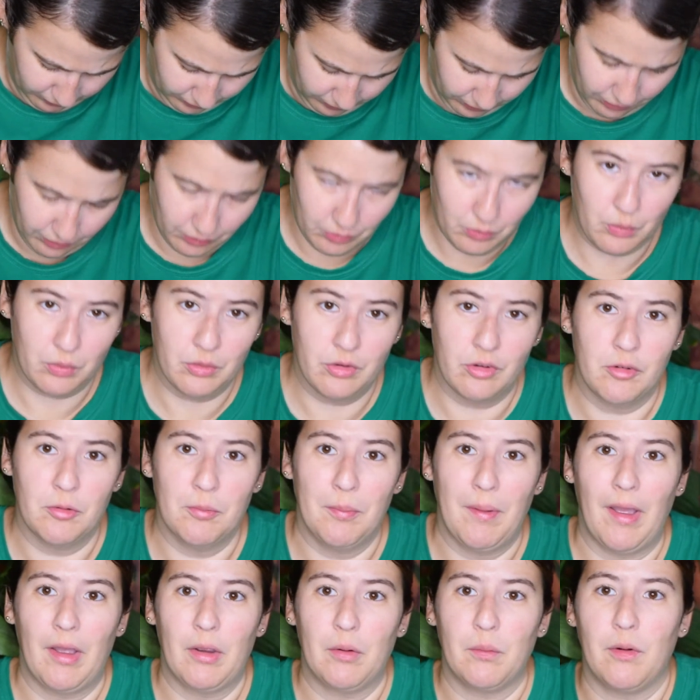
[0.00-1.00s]
is in order to
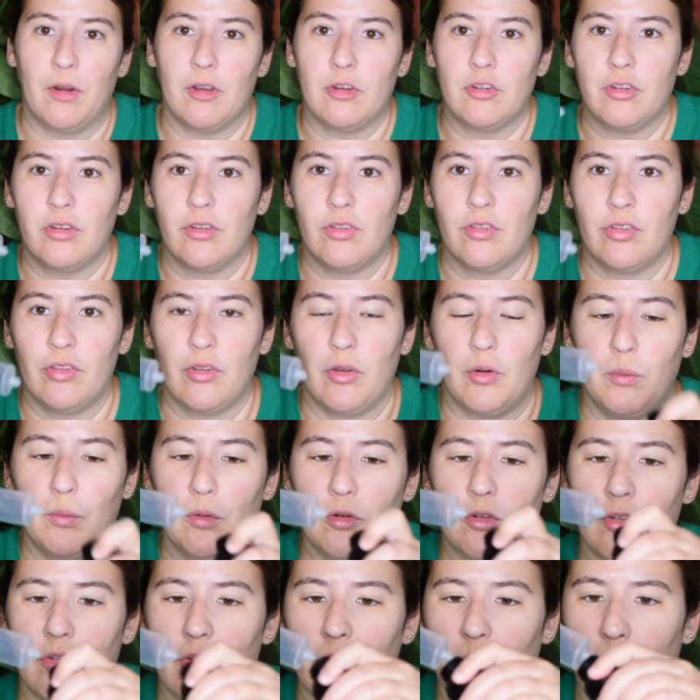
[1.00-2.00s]
backwash it. So
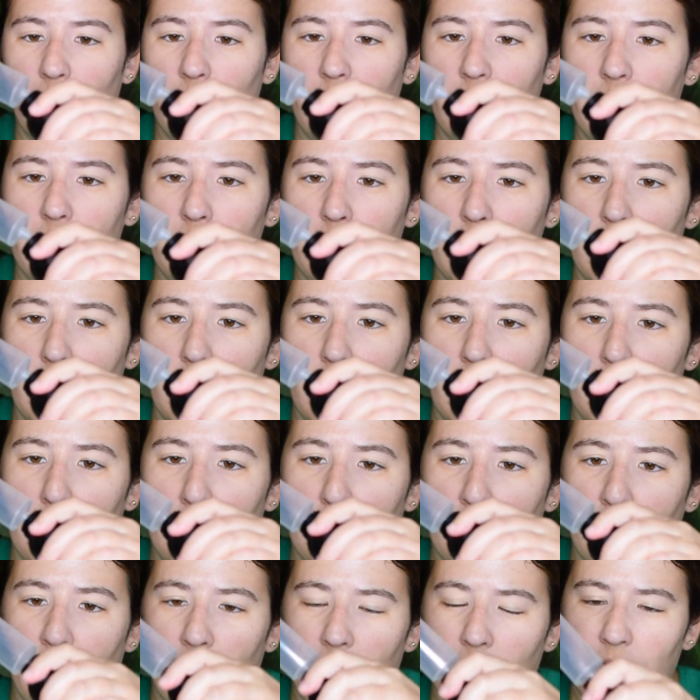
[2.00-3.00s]
we're just going to
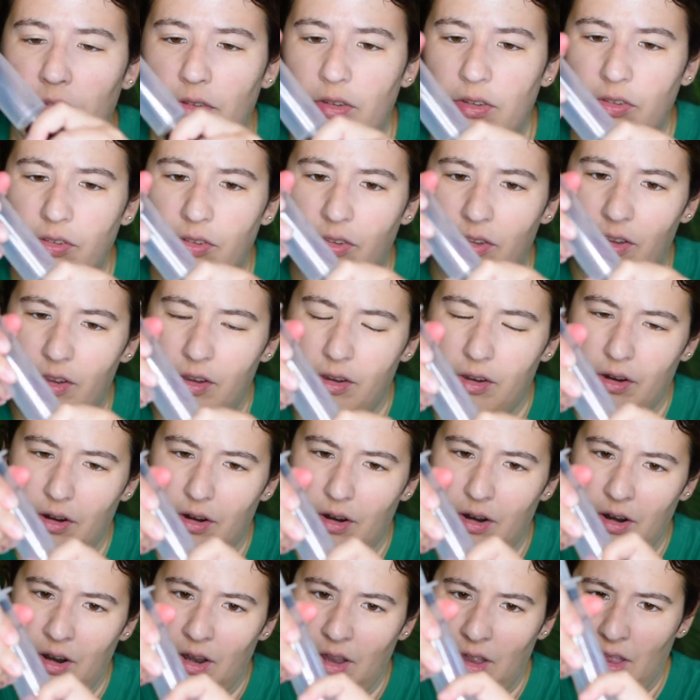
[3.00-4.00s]
press this
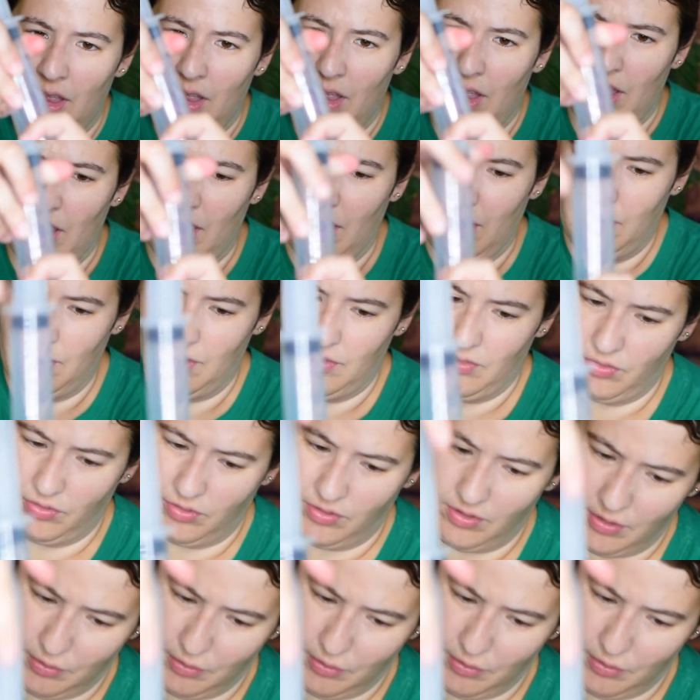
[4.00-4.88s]
here and then see